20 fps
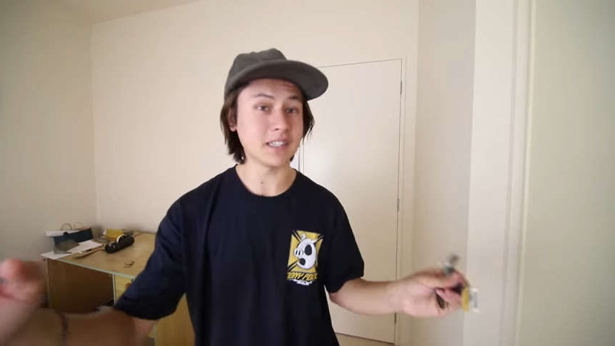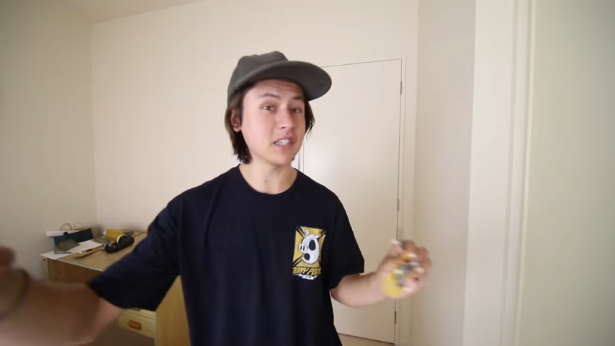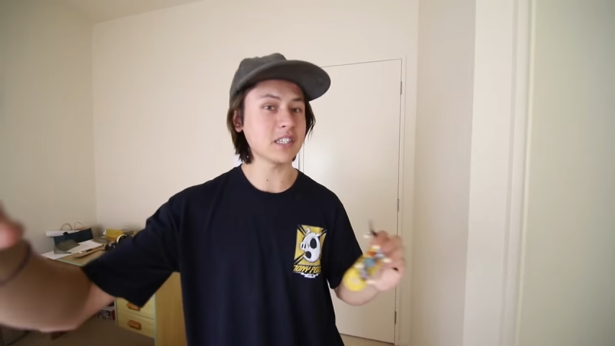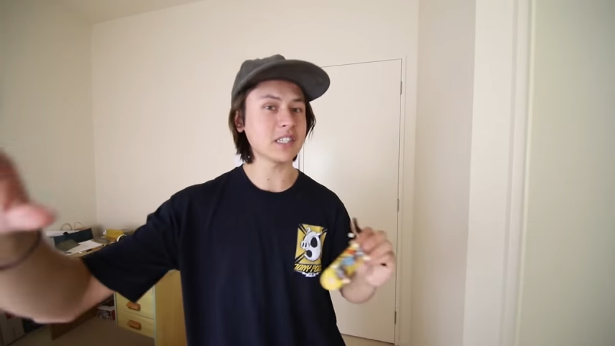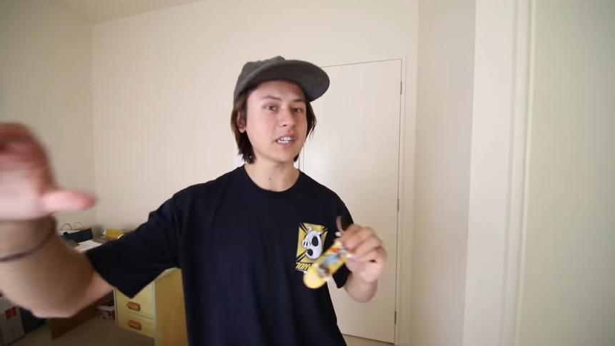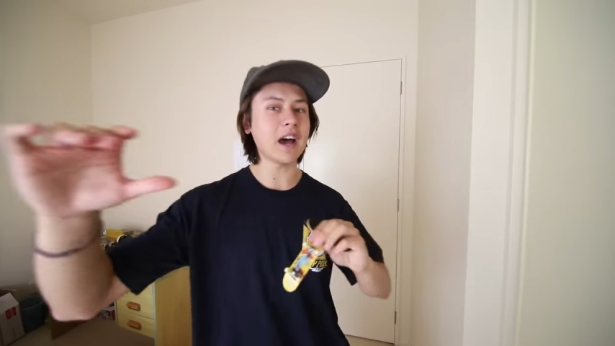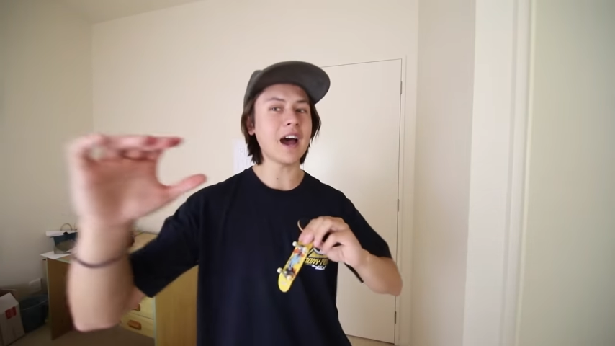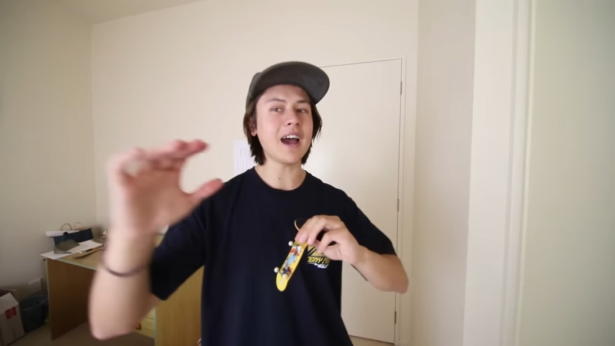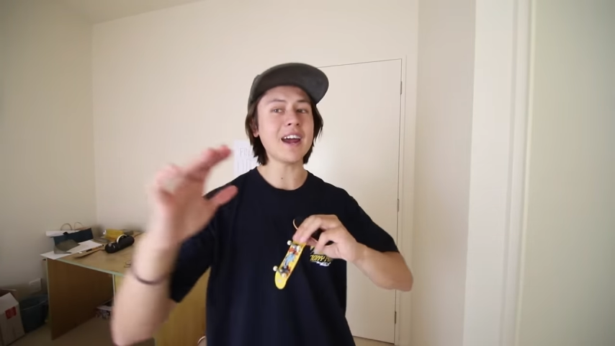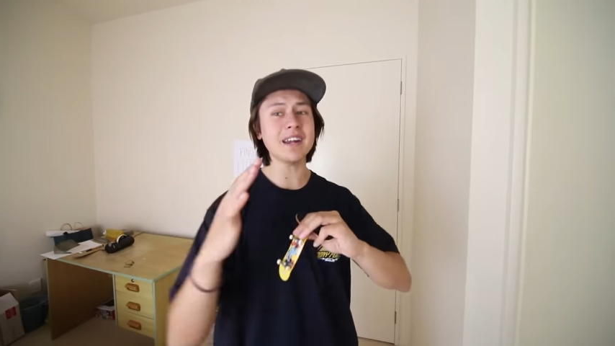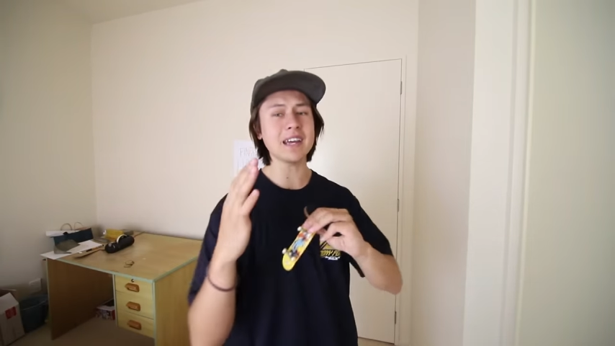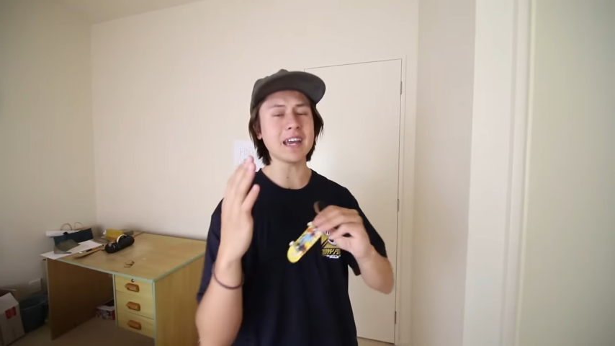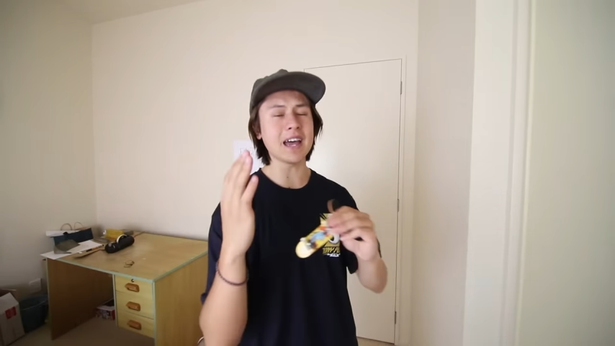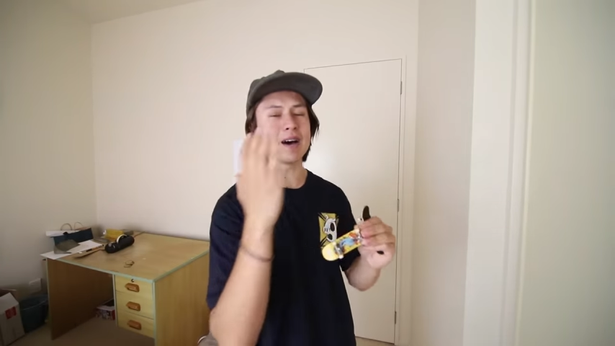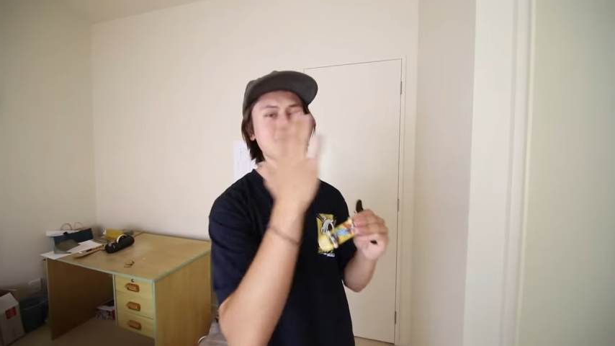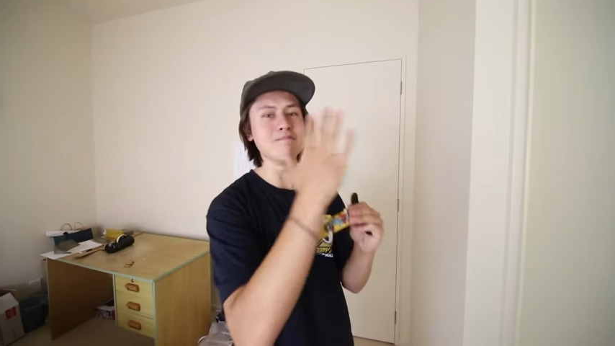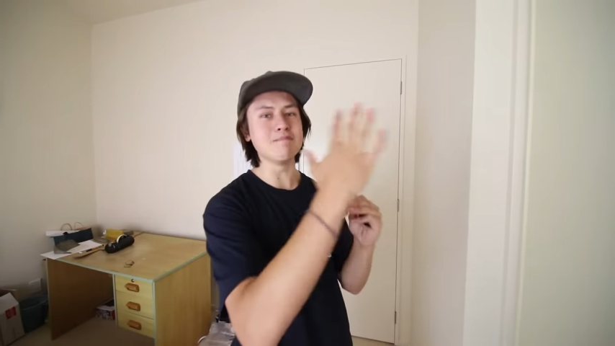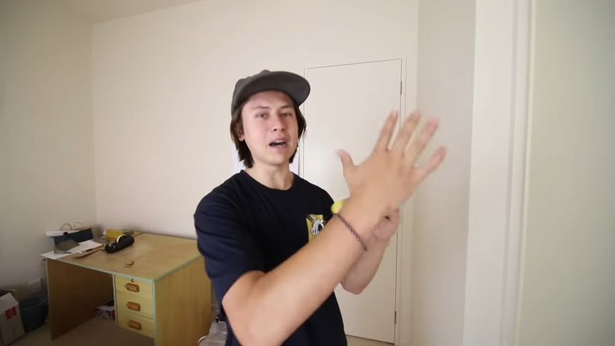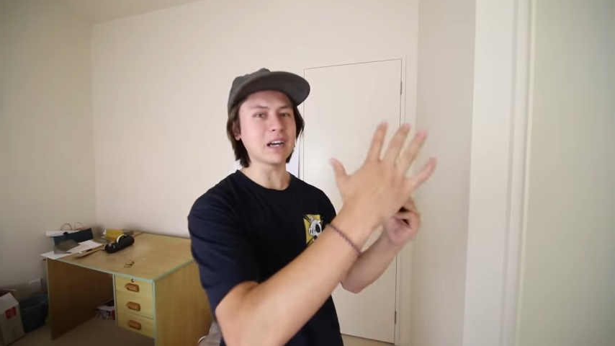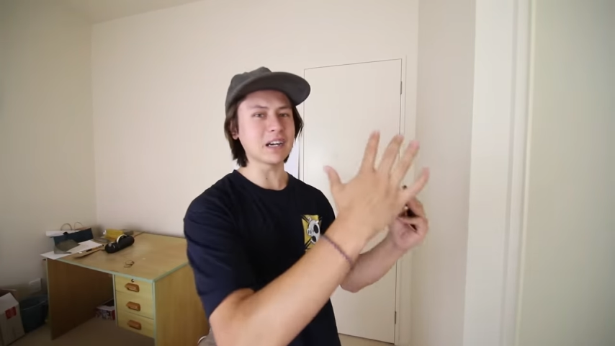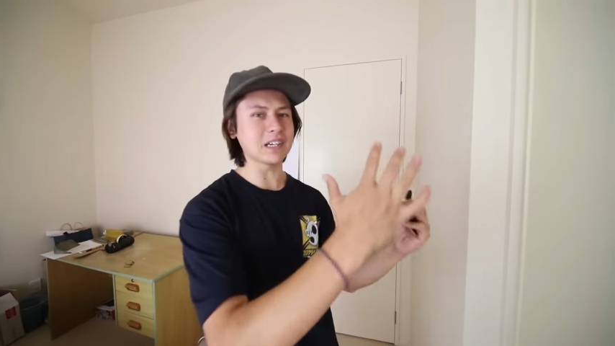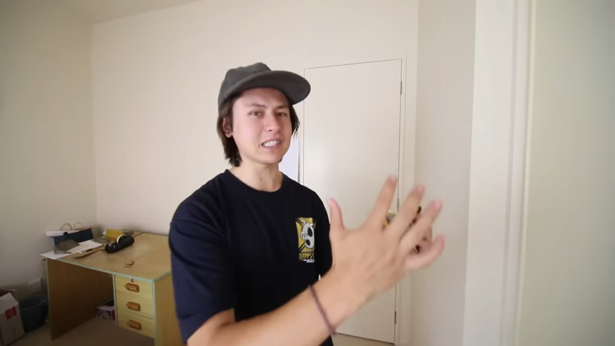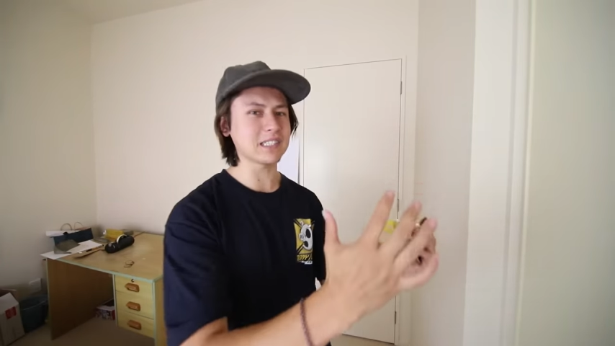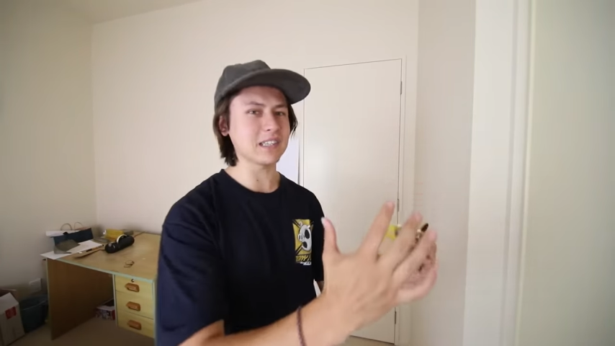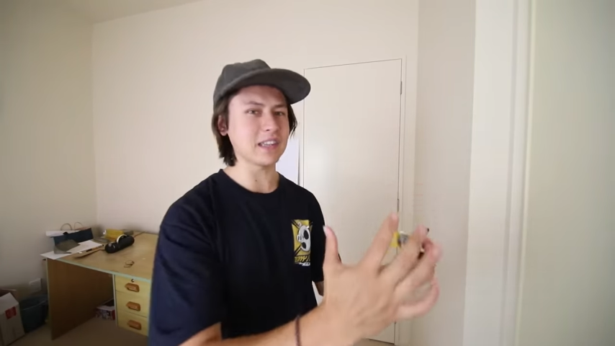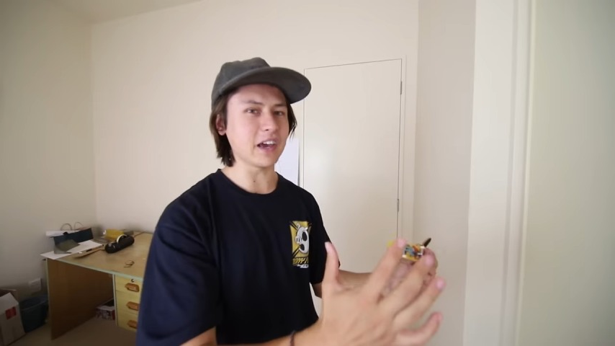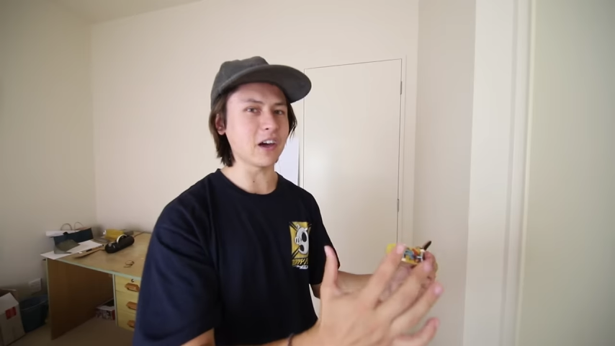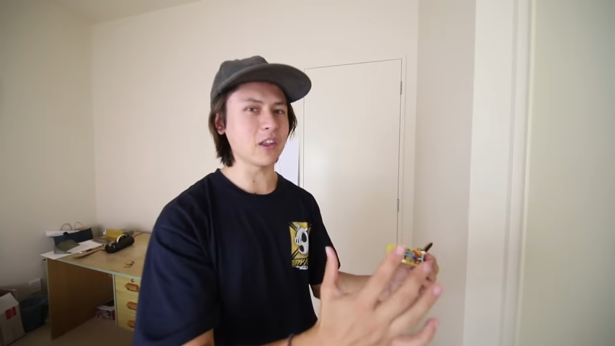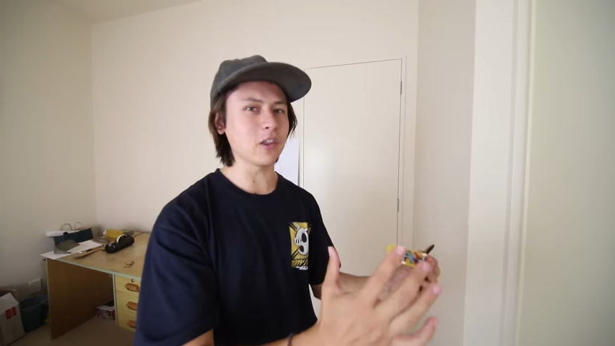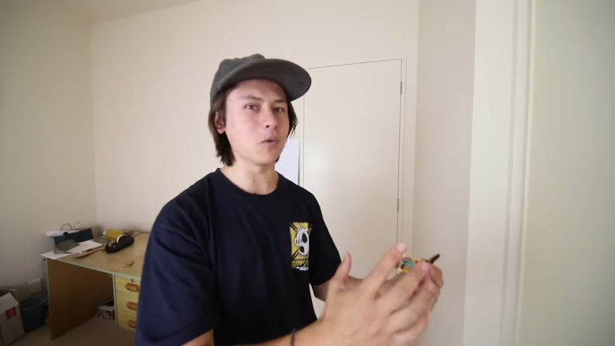They're just hiding
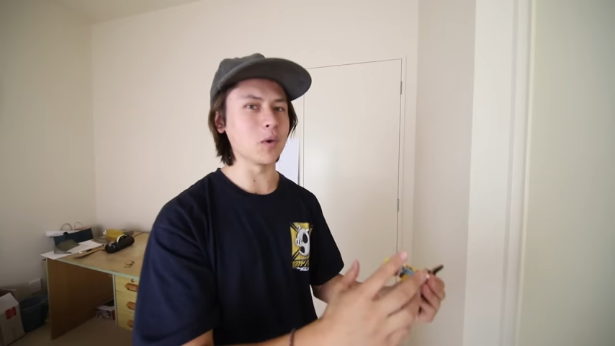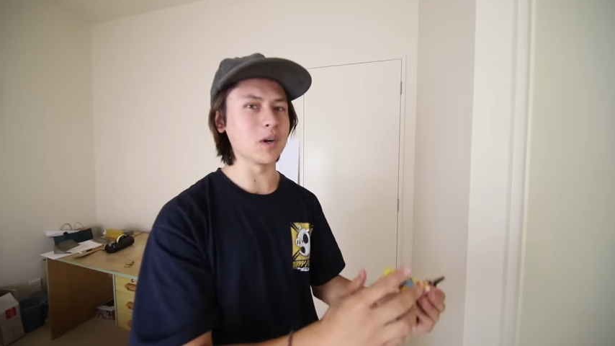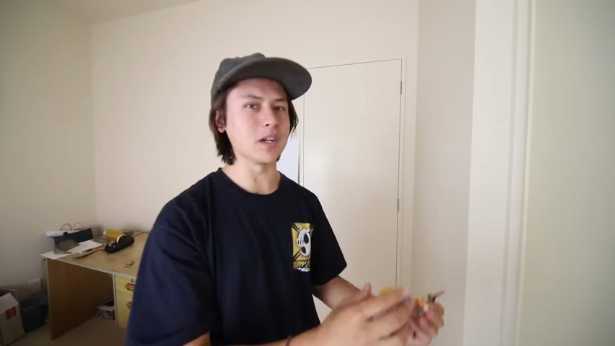amongst the other